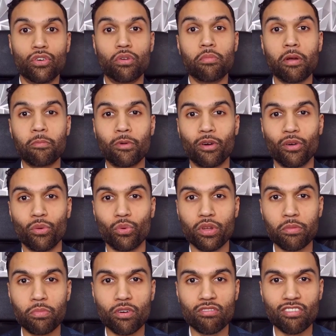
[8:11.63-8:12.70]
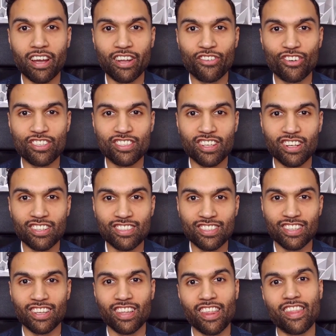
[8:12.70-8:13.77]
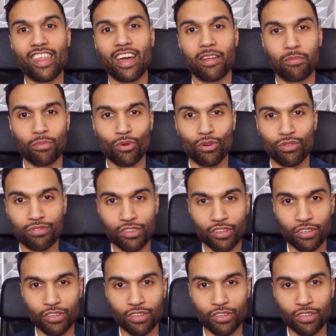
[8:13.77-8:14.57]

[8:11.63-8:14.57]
Remember, we provide results that move